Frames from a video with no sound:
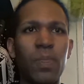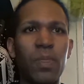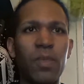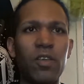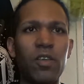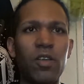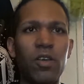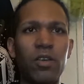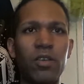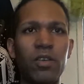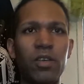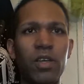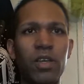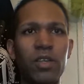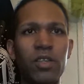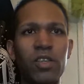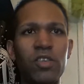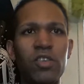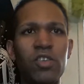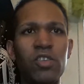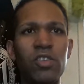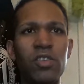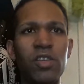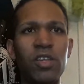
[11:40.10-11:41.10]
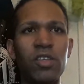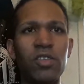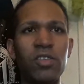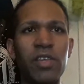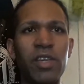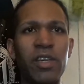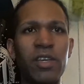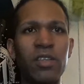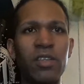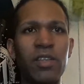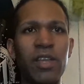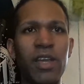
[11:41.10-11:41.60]
You know, and then she says,
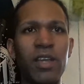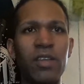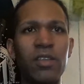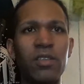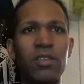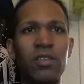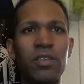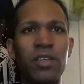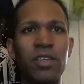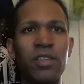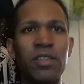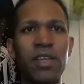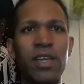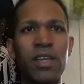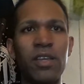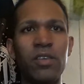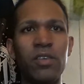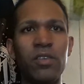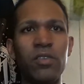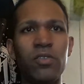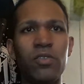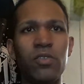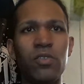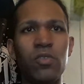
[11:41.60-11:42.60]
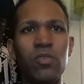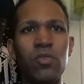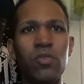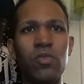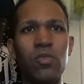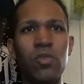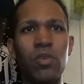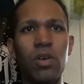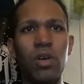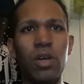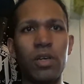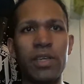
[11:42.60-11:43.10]
taking that taking that
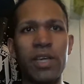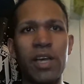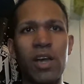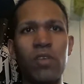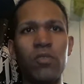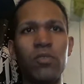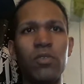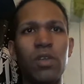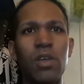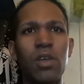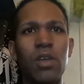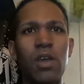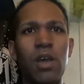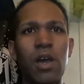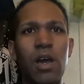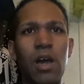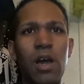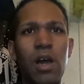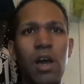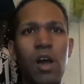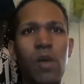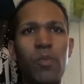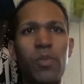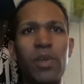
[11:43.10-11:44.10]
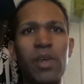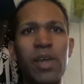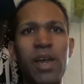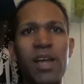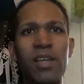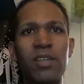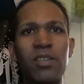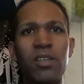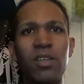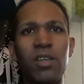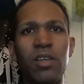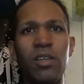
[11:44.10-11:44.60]
into account, I'll be
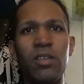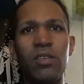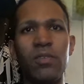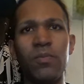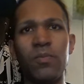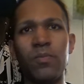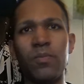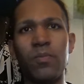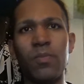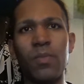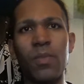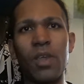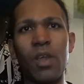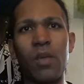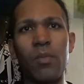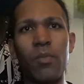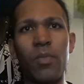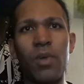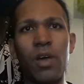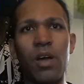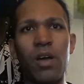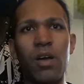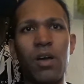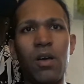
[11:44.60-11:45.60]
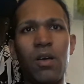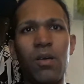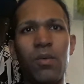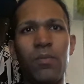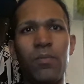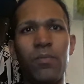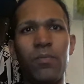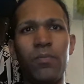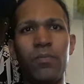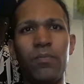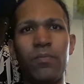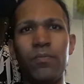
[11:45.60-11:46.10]
asking
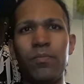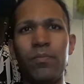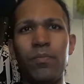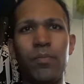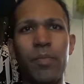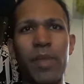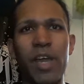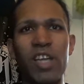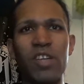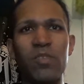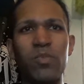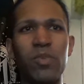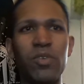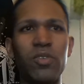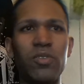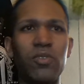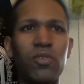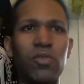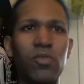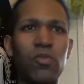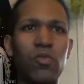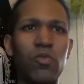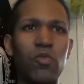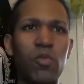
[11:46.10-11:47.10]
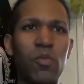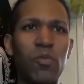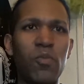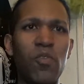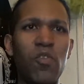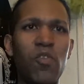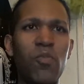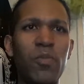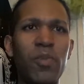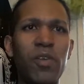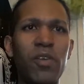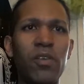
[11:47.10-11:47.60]
um, management to
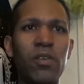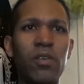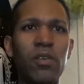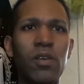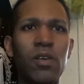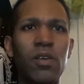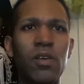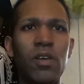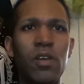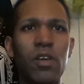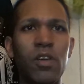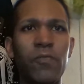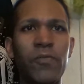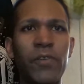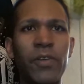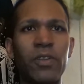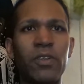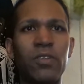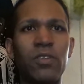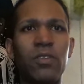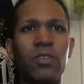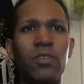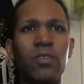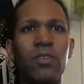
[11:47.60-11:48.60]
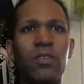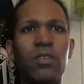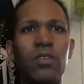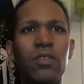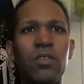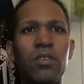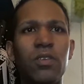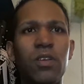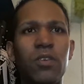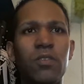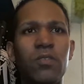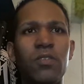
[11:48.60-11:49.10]
remove me effect-
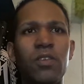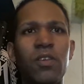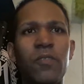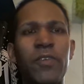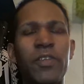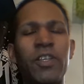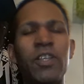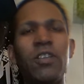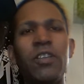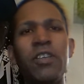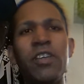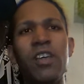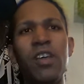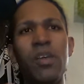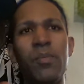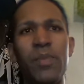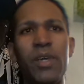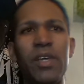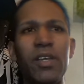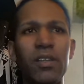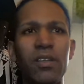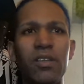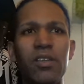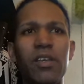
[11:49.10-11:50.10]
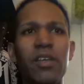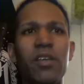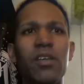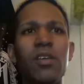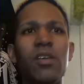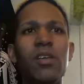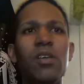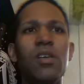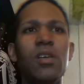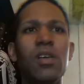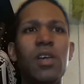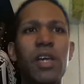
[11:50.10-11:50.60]
effectively immediately.
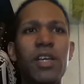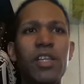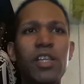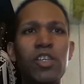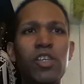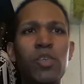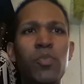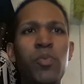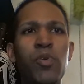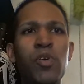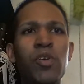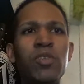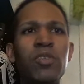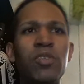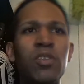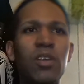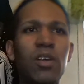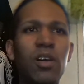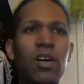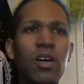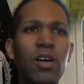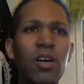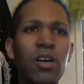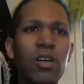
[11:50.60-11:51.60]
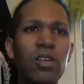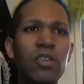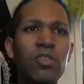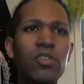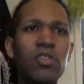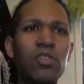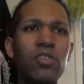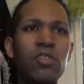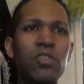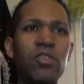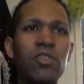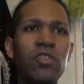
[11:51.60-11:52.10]
And then she puts uh,
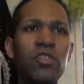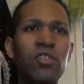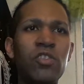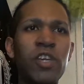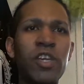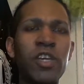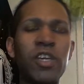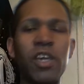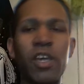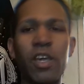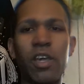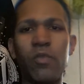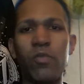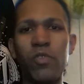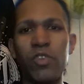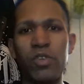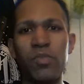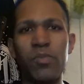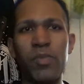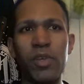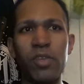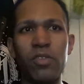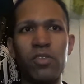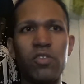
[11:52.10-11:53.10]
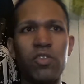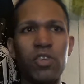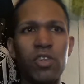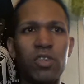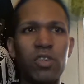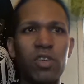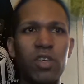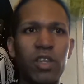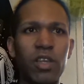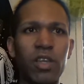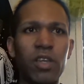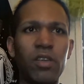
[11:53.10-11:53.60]
JK, which means
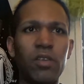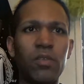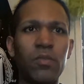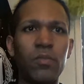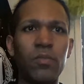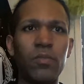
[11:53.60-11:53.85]
just kidding.